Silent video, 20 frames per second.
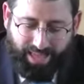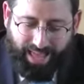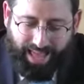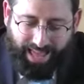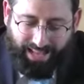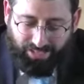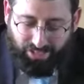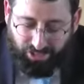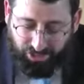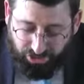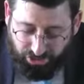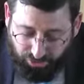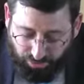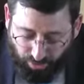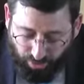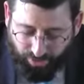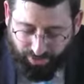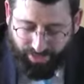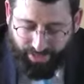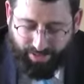and
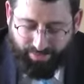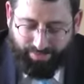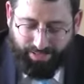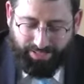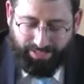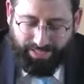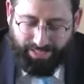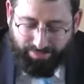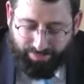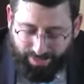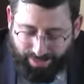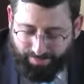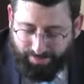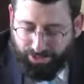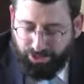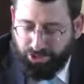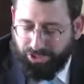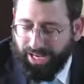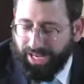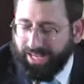control them and keep them
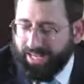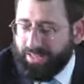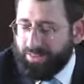in check.